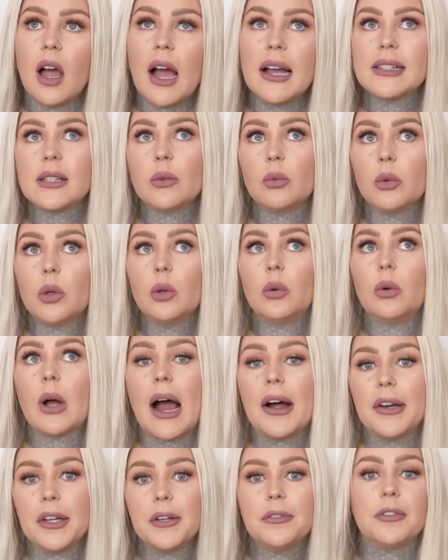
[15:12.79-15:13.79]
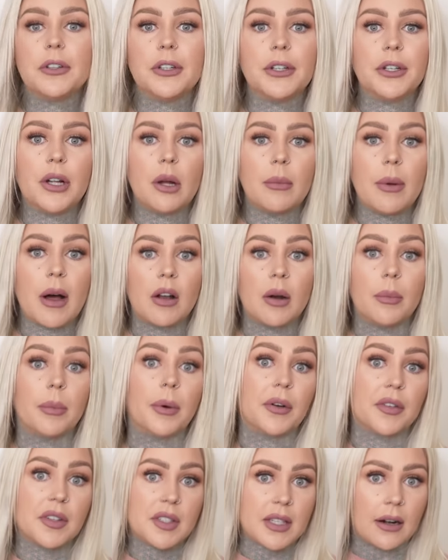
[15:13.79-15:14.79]
I said, well, how do you feel about a
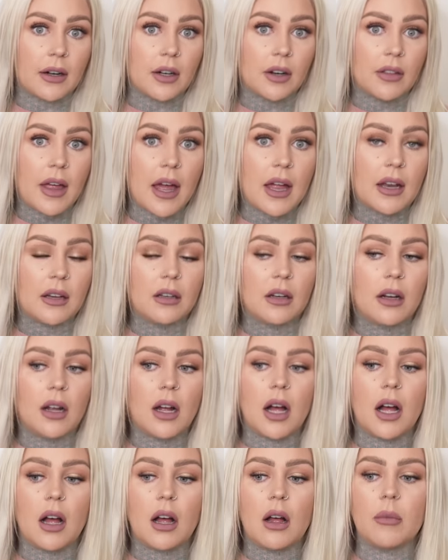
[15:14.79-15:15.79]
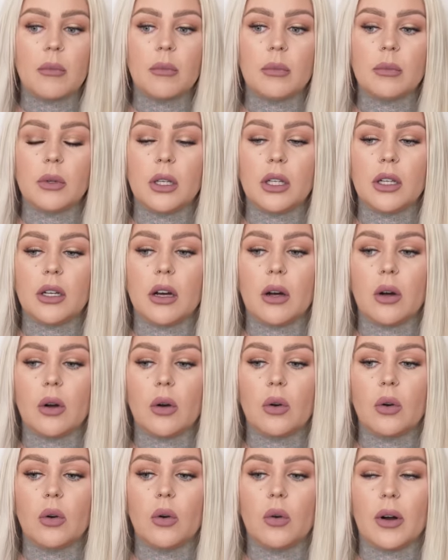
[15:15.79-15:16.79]
birth center then? Um, you
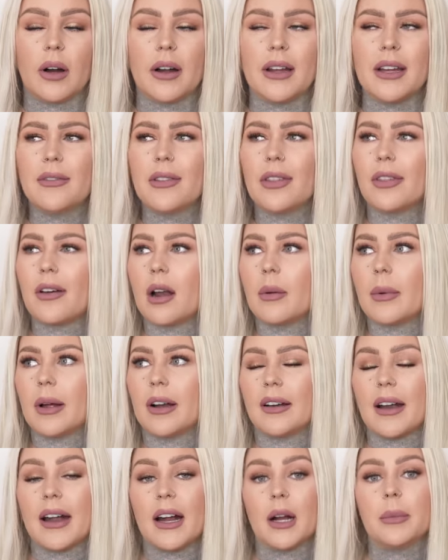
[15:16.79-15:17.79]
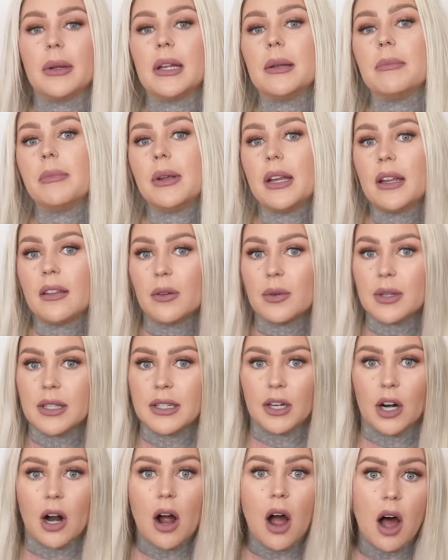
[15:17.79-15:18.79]
know, or I even thought about an Airbnb that was
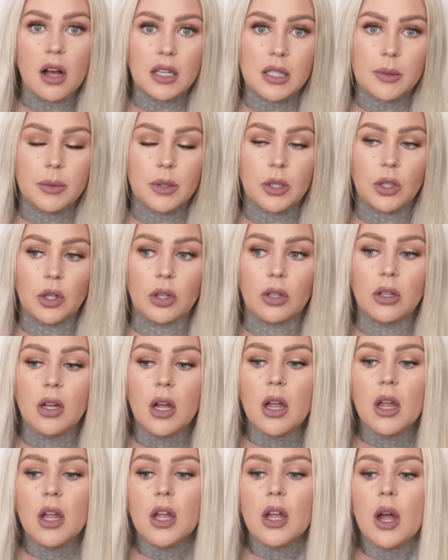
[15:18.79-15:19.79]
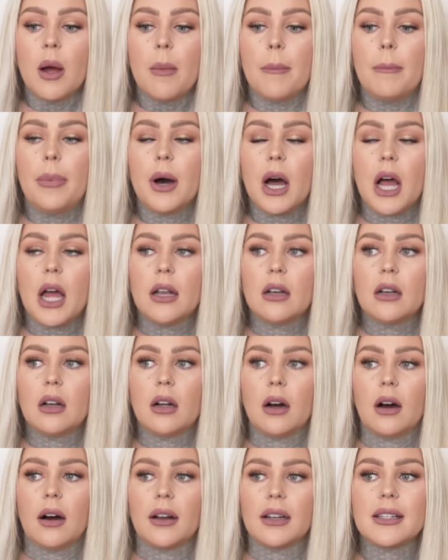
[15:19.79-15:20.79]
near a hospital. But
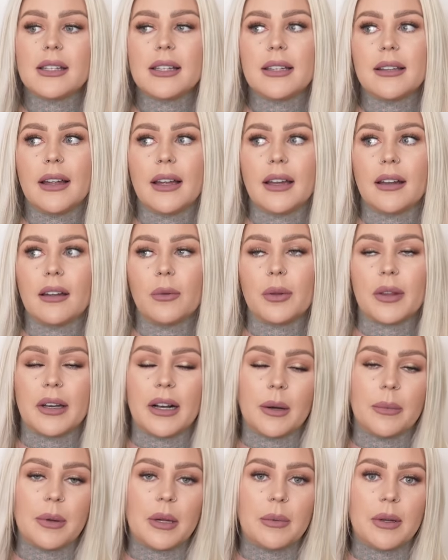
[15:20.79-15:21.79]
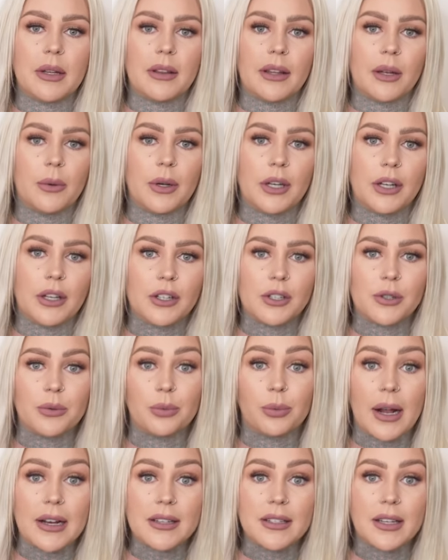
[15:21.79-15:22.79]
honestly, like with an Airbnb, like what are you gonna do?
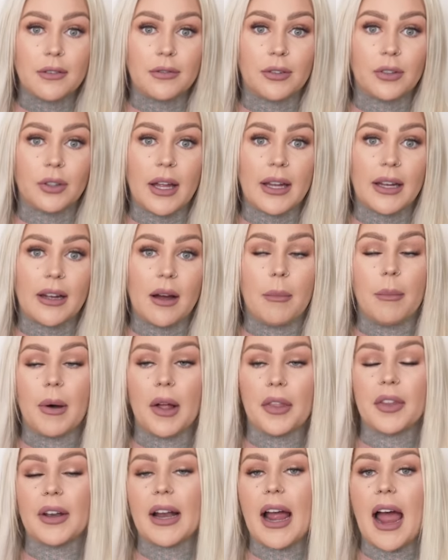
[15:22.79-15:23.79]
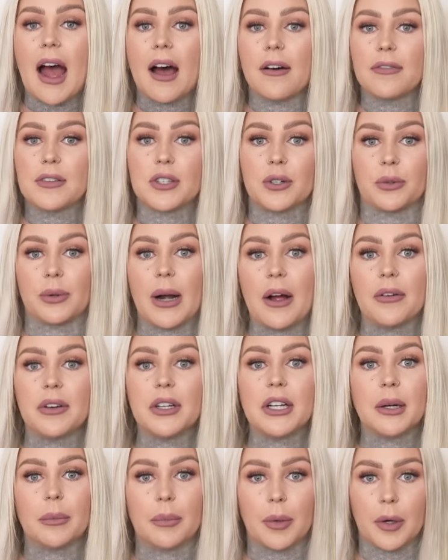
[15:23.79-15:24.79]
Rent it for like a month and a half
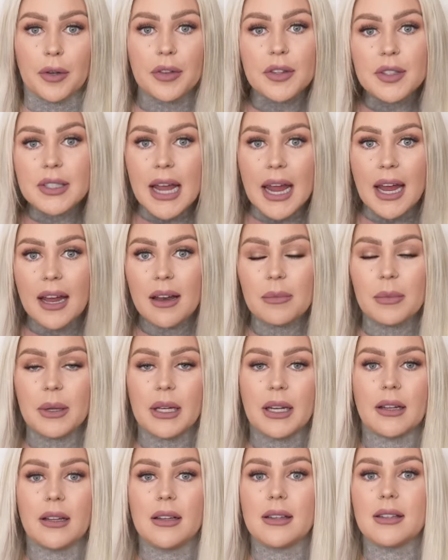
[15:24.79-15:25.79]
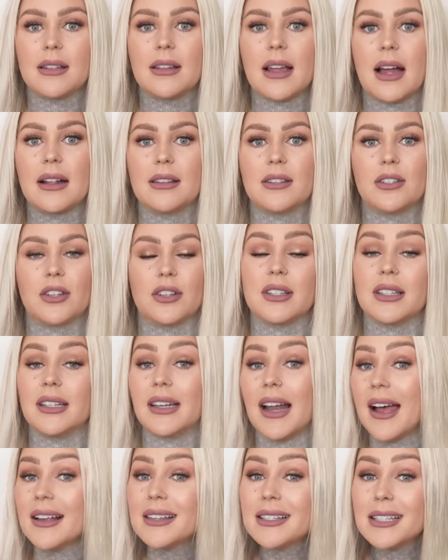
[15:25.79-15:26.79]
surrounding your birth date because that's just
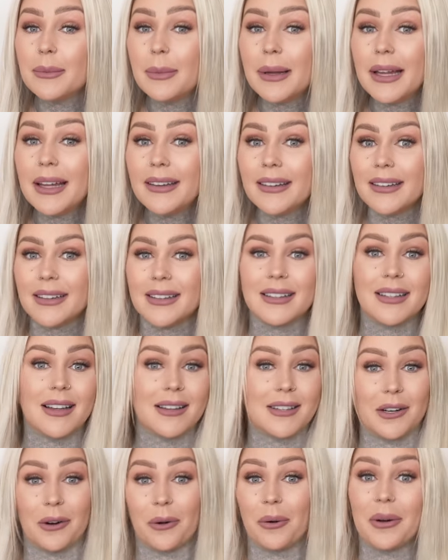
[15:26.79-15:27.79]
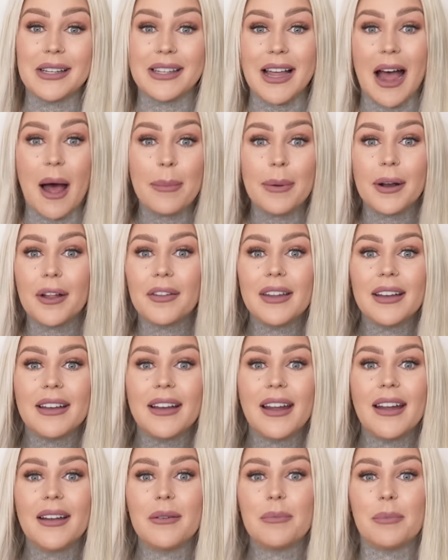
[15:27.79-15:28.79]
an estimate. It doesn't always happen on that
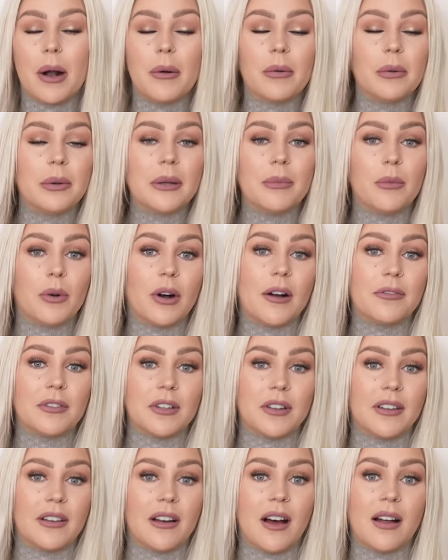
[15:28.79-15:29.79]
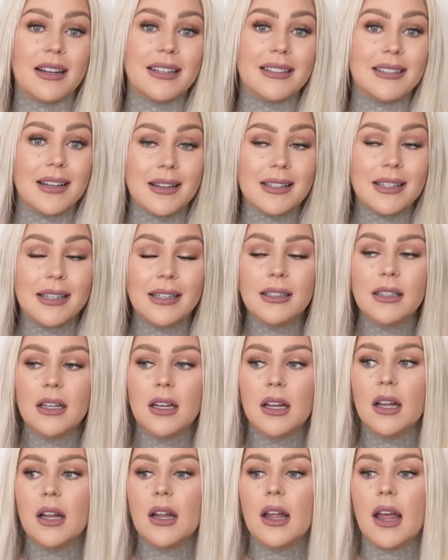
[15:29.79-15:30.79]
day. Probably more often than not, it doesn't.
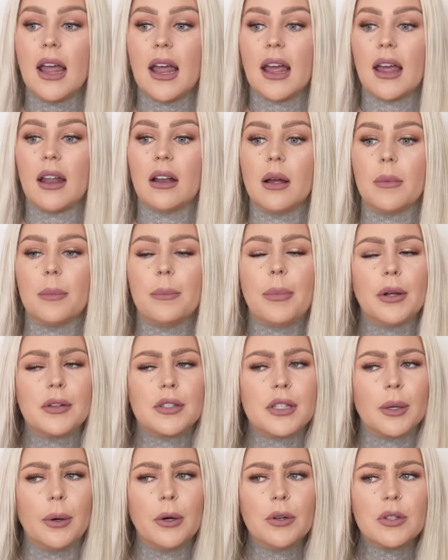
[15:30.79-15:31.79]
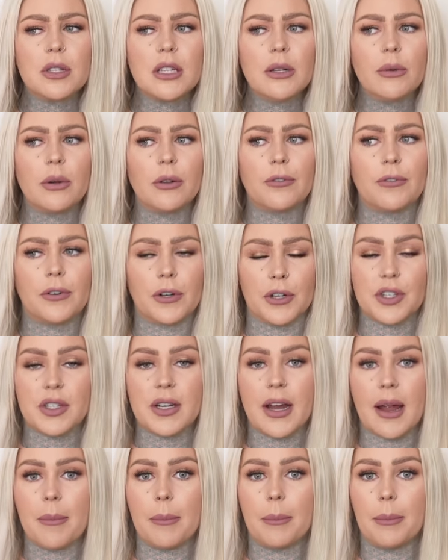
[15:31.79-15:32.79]
And uh, supposedly with first
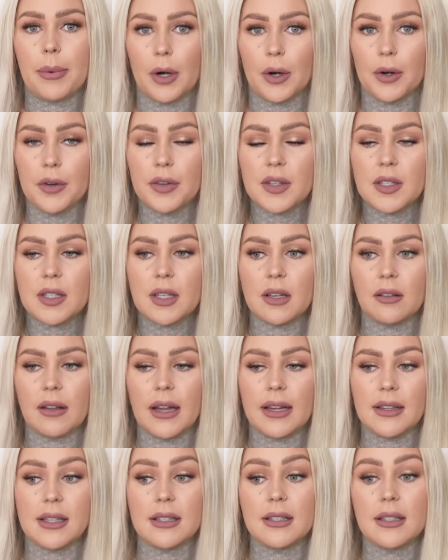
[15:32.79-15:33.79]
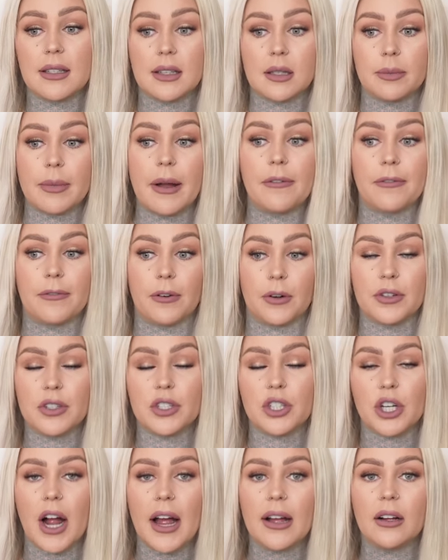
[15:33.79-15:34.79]
time births, like since this is my
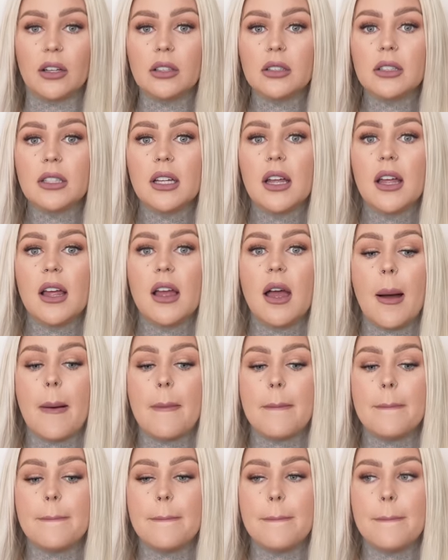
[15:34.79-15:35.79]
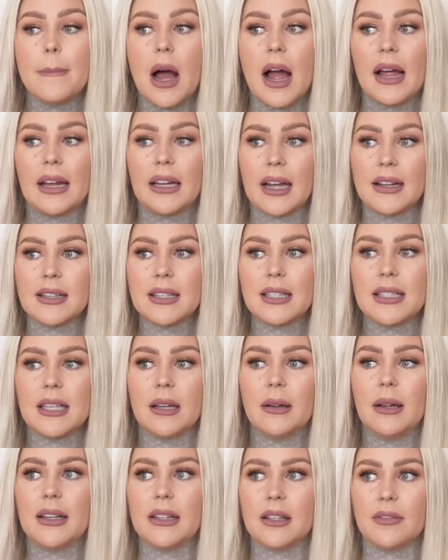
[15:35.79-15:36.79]
first child, I guess
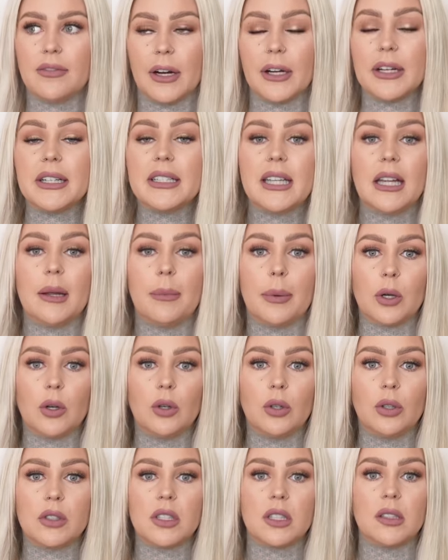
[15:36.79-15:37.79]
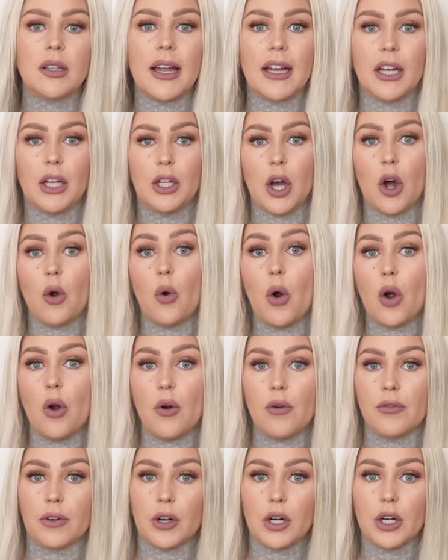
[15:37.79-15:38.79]
it's very typical to like go
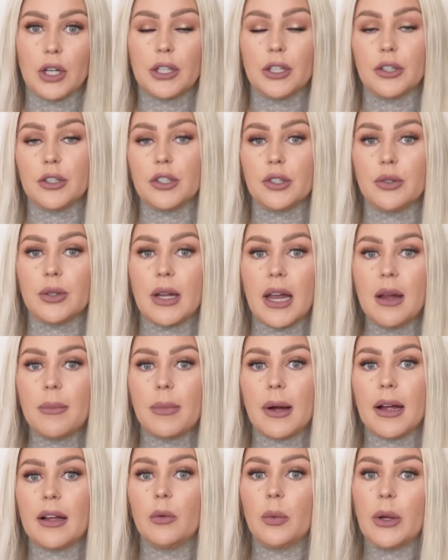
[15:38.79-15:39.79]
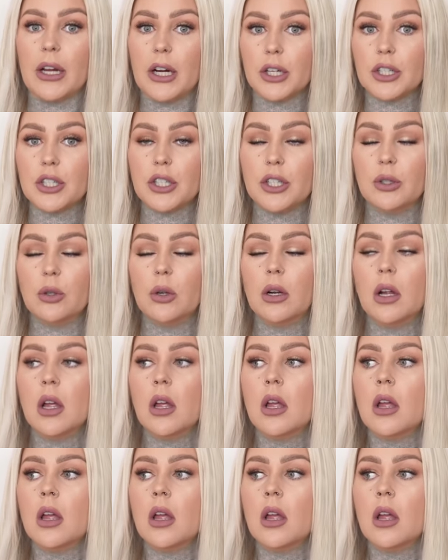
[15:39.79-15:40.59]
over your due date by a week or two.